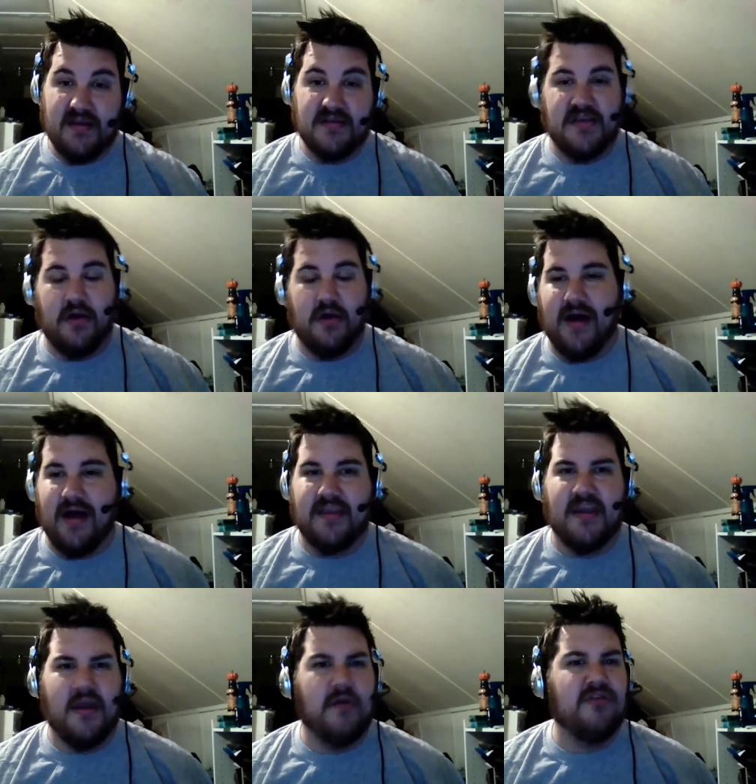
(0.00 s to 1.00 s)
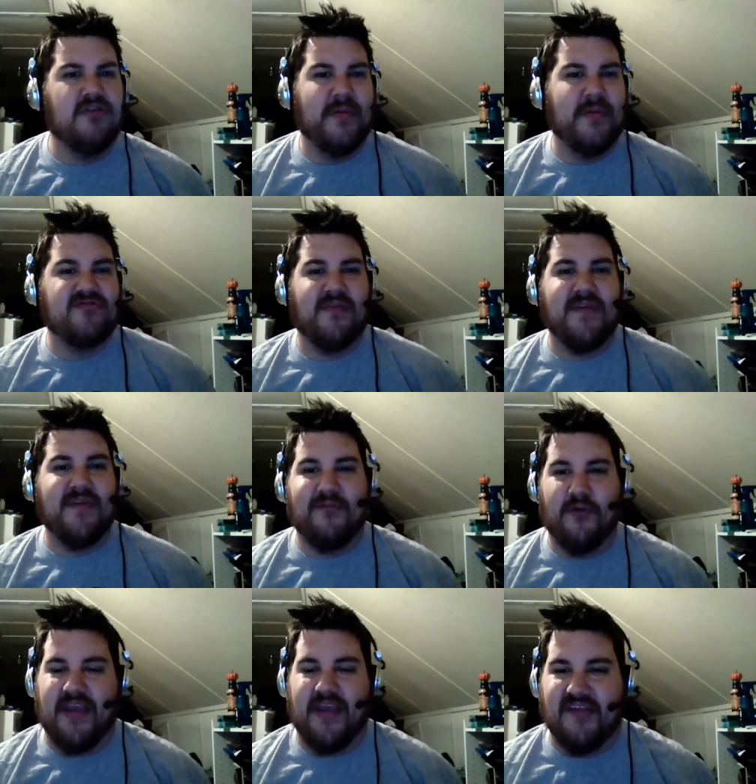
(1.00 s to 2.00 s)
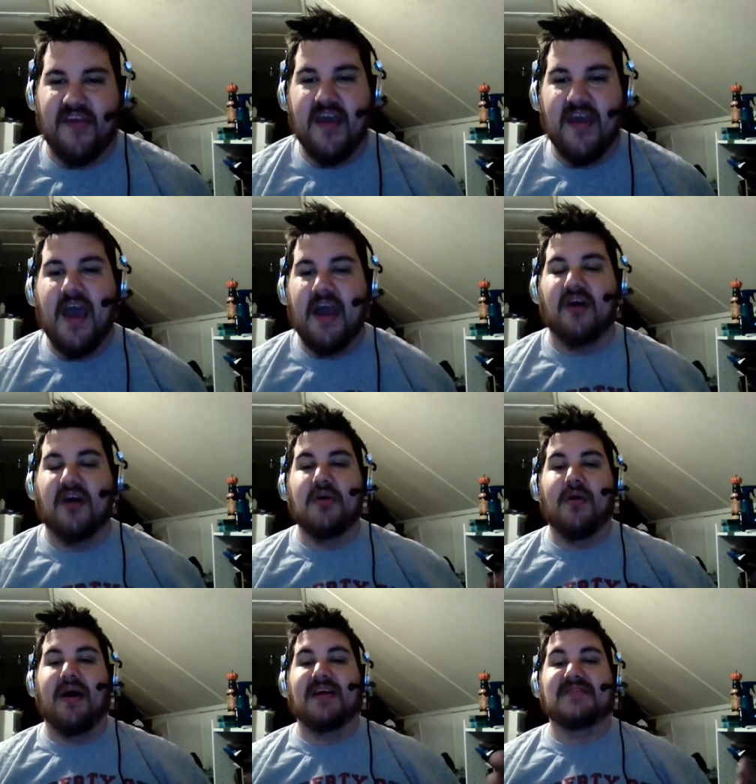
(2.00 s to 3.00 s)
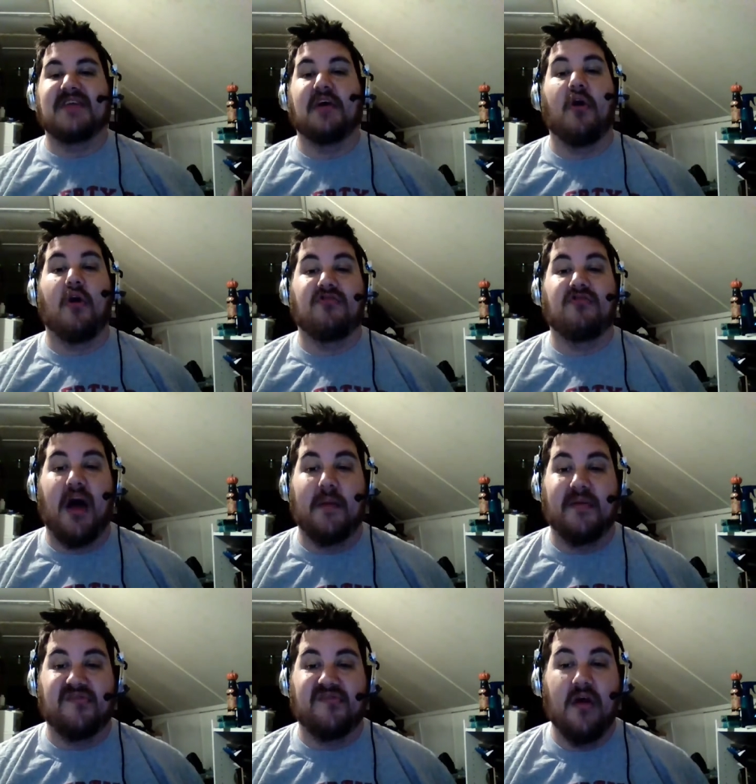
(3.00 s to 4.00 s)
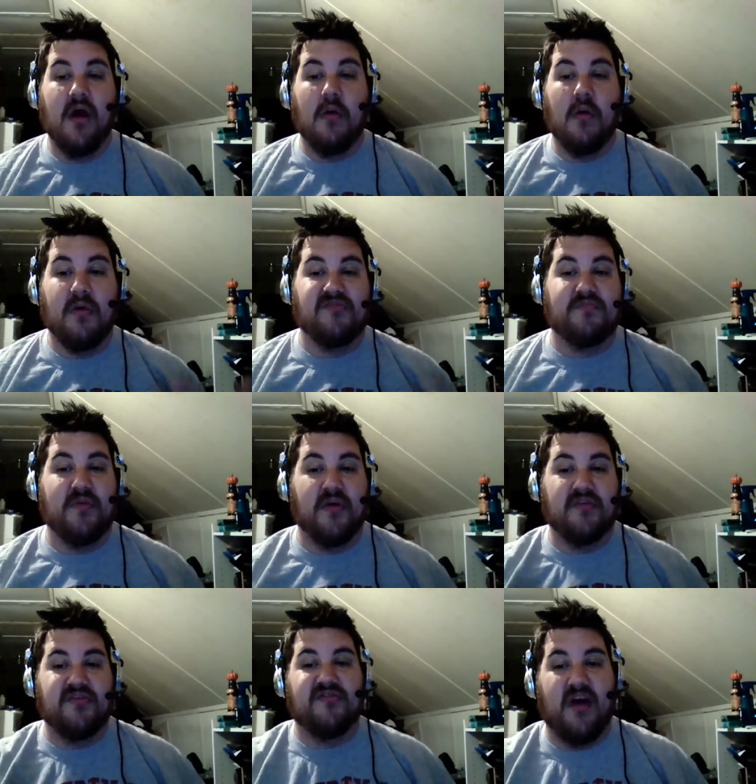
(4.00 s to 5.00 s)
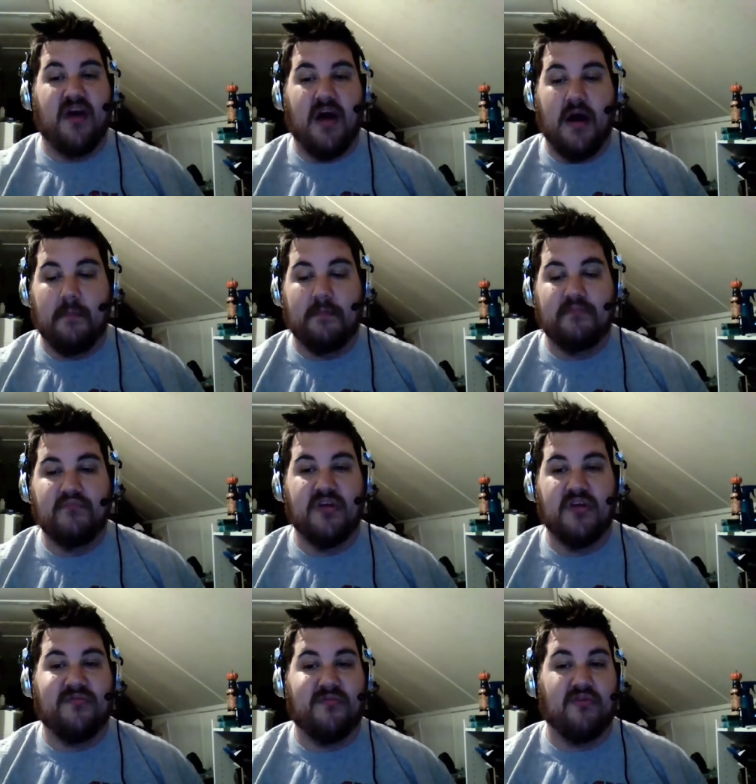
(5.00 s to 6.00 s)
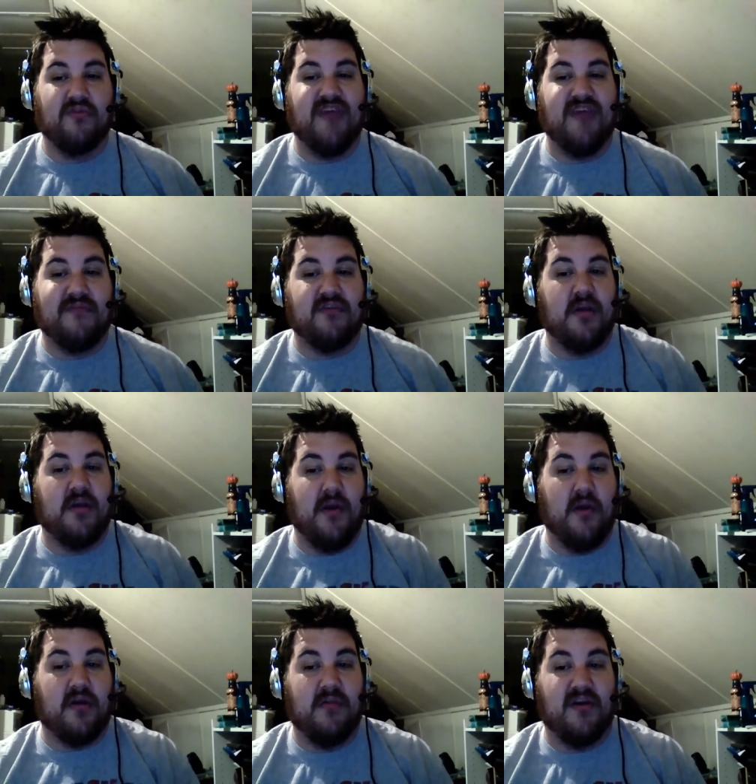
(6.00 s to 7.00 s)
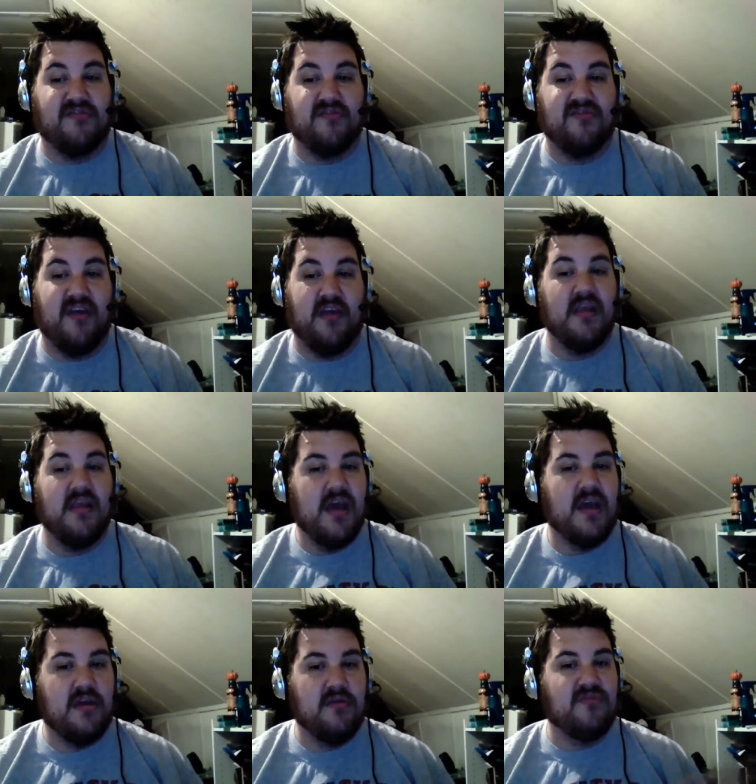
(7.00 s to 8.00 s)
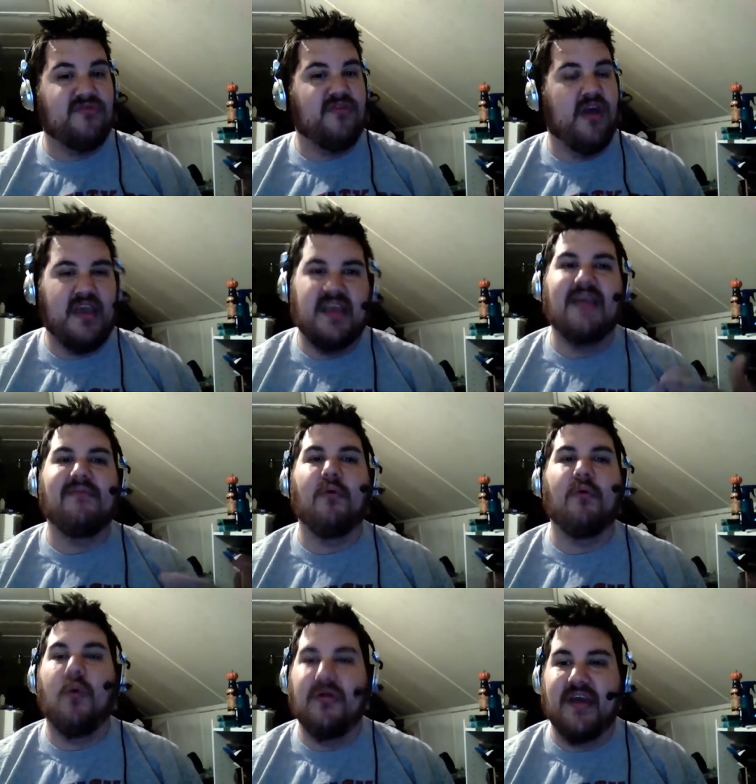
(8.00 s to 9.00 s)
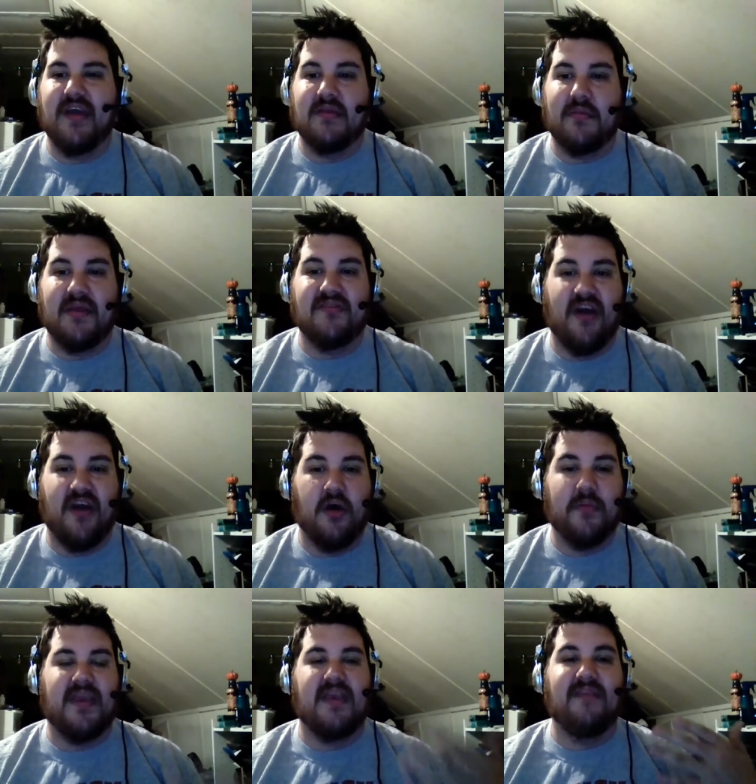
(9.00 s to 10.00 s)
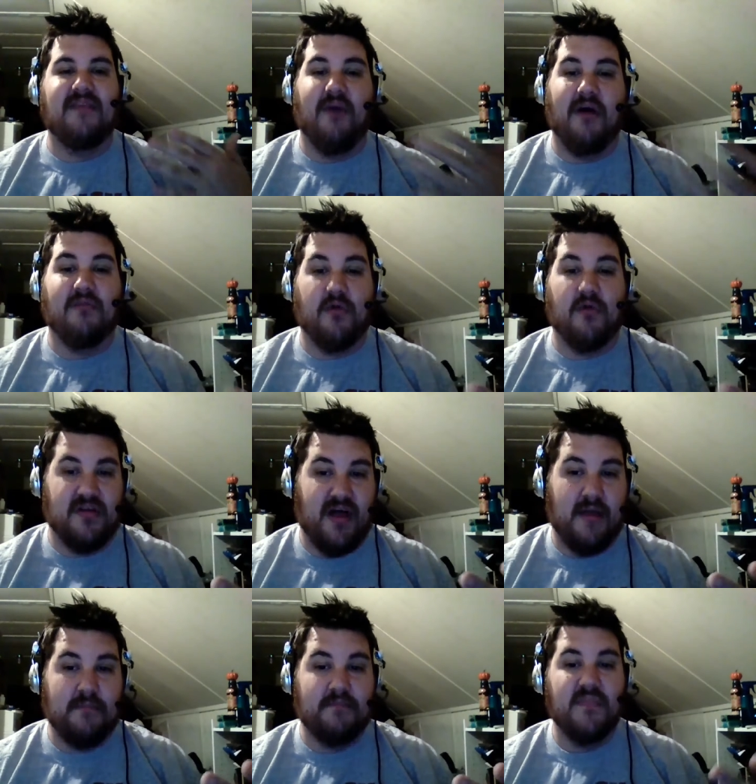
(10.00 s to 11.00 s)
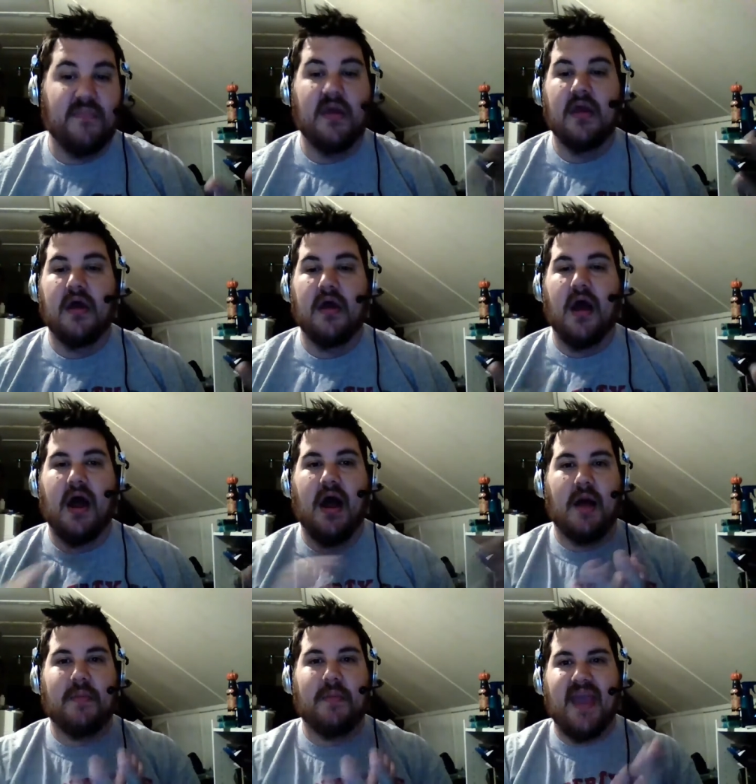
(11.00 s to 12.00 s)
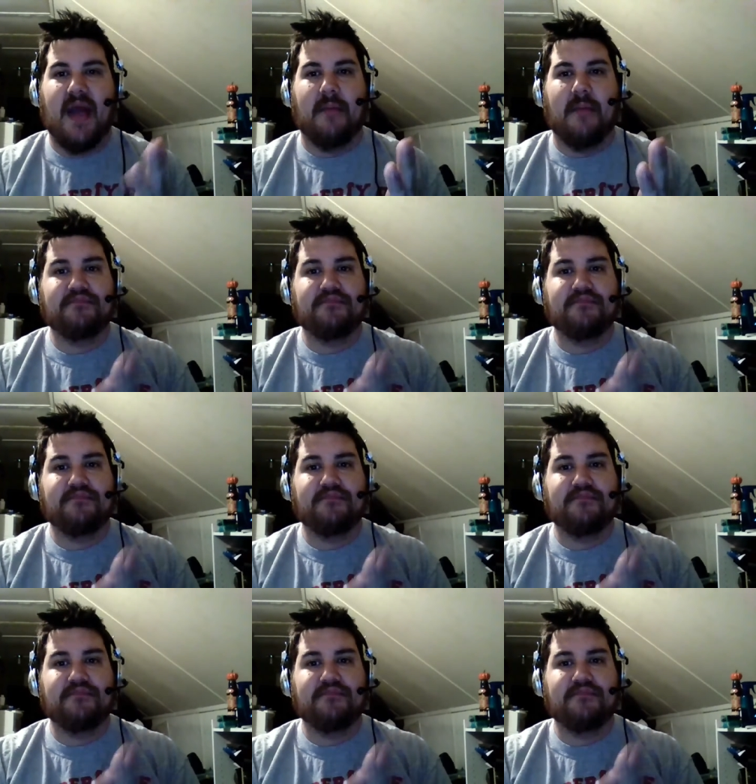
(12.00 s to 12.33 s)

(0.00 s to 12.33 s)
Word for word: So, uh, you know, a little bit of trivia for you guys. And also, uh, Sailor Art Thomas was billed as um, one of the first African American wrestlers, and he was he never won the NWA title, but he fought for it a lot. Uh, but yeah,